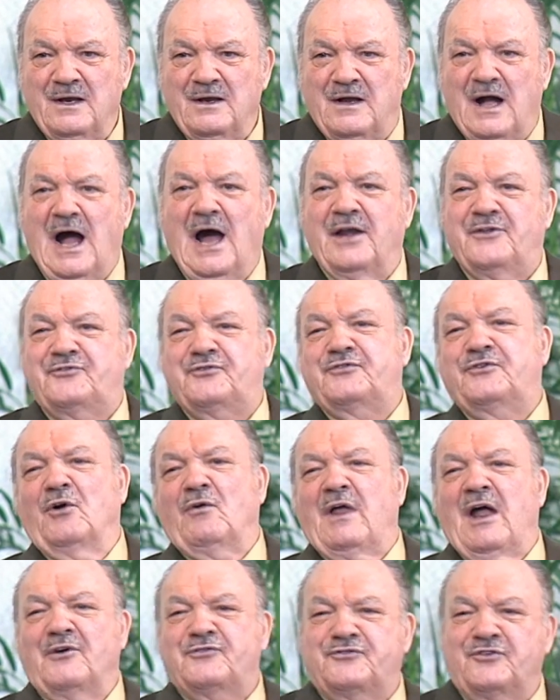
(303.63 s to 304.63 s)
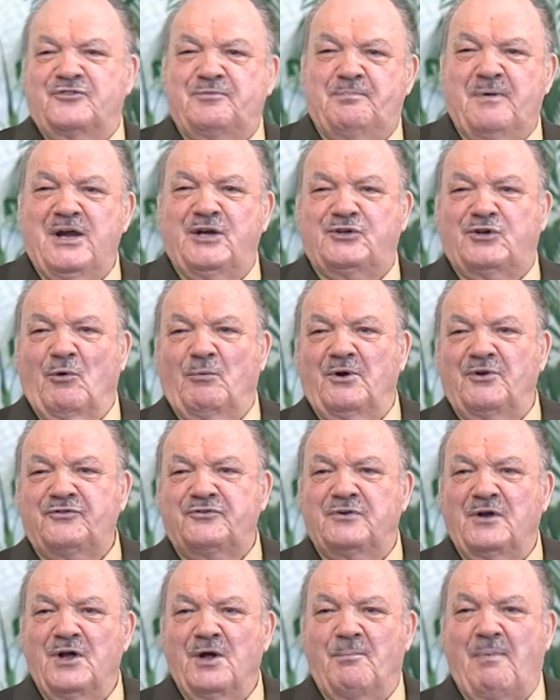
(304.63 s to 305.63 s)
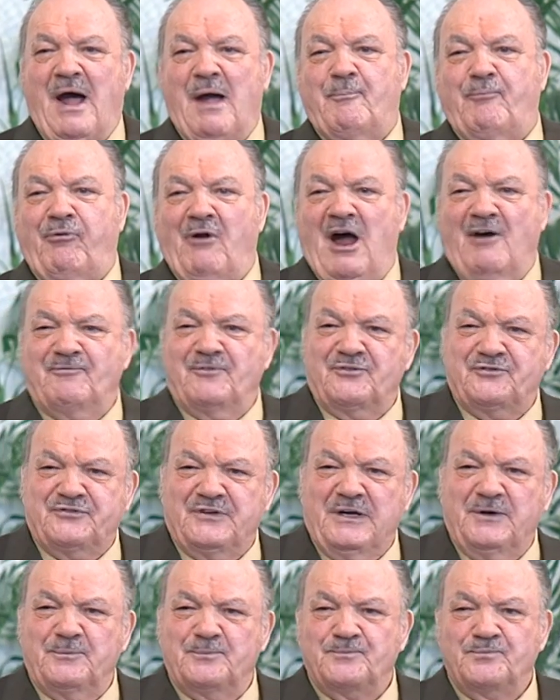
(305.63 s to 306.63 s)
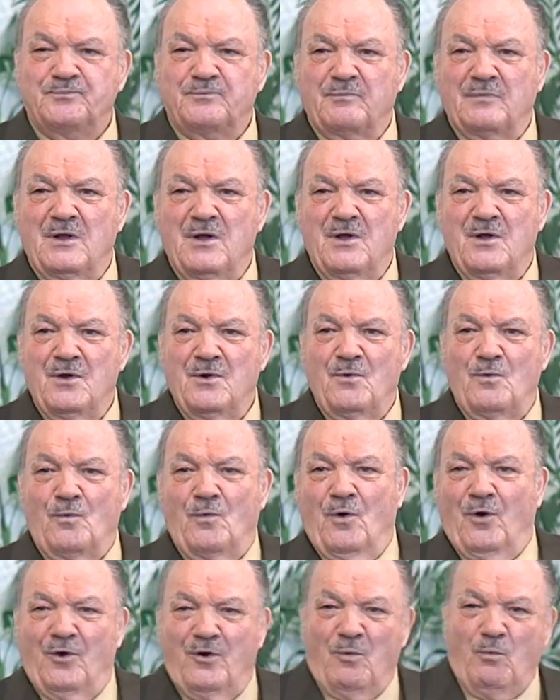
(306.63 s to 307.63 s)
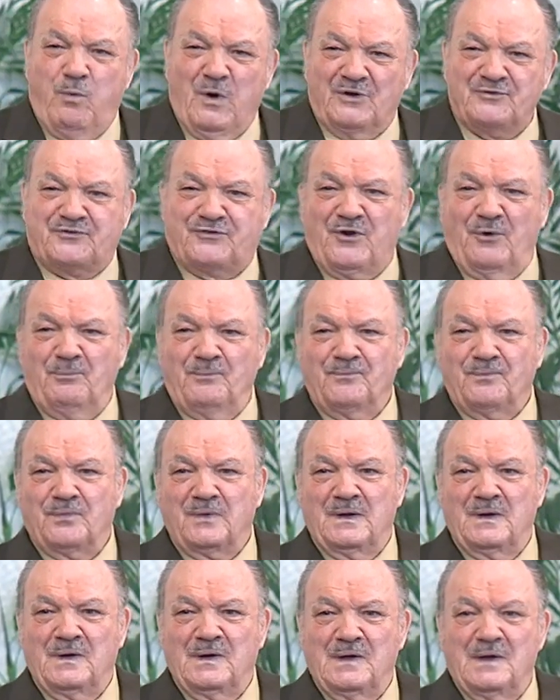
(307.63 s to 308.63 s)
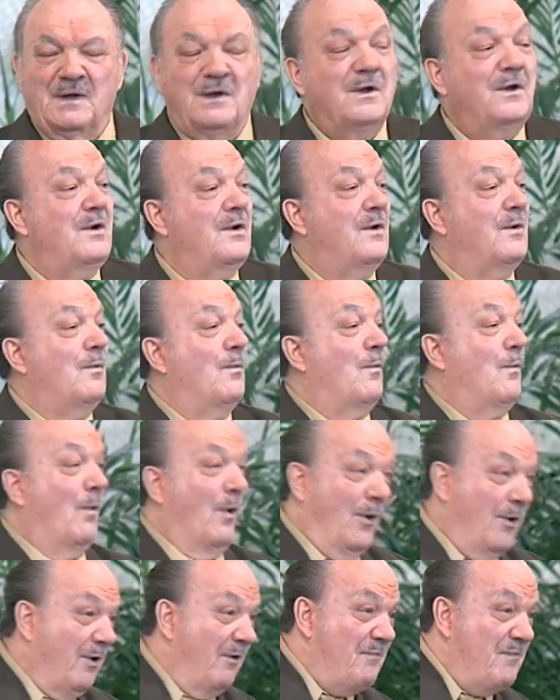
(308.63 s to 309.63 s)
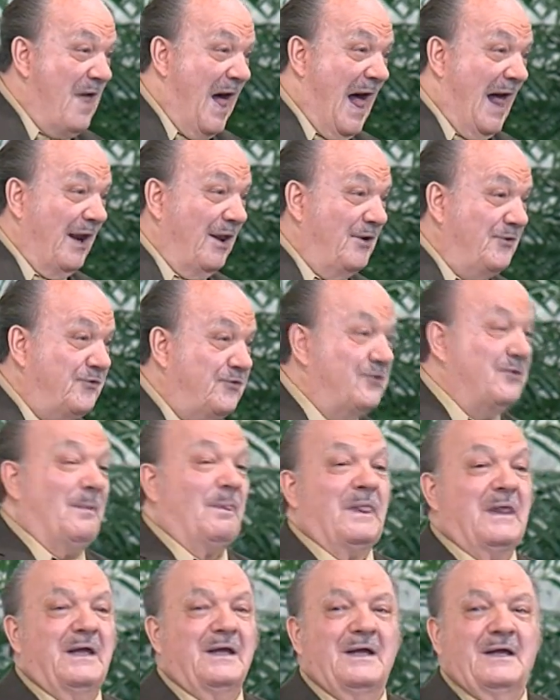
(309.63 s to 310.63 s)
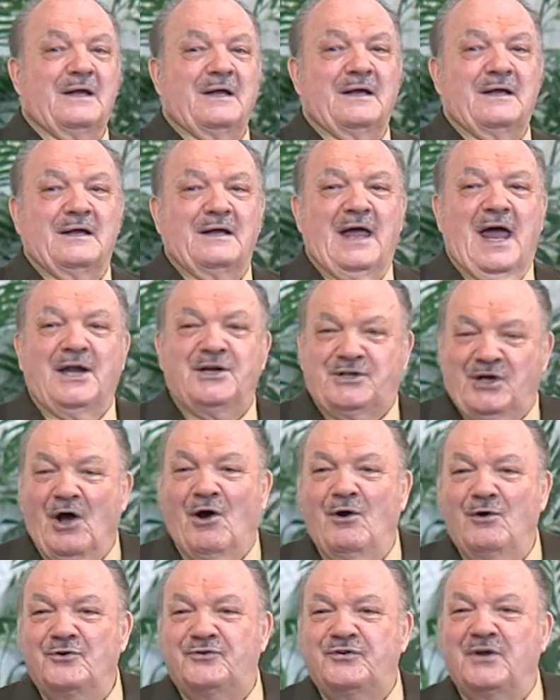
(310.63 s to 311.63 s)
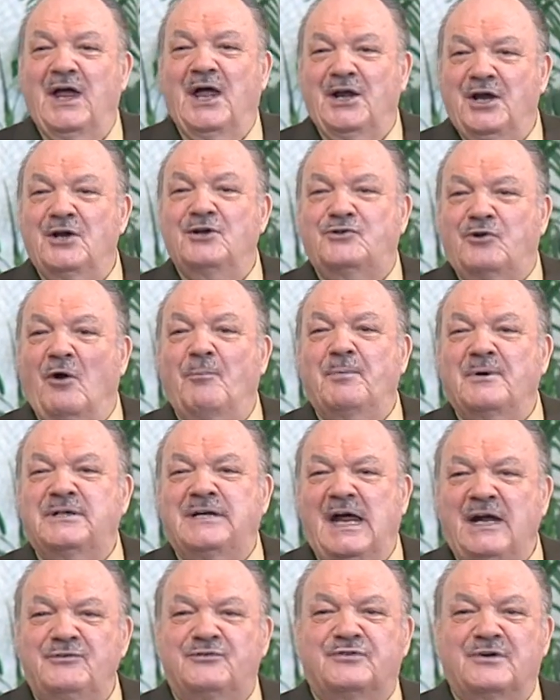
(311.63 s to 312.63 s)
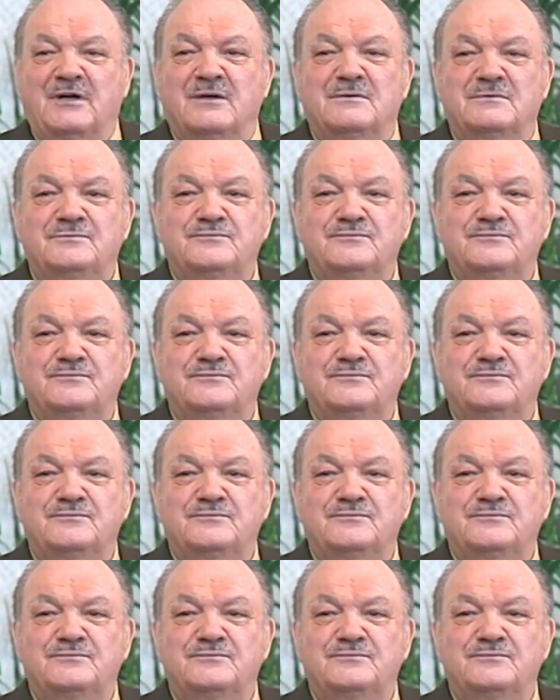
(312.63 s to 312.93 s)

God still has to speak to us by prophecy, word of wisdom, word of knowledge, and tongues and interpretation.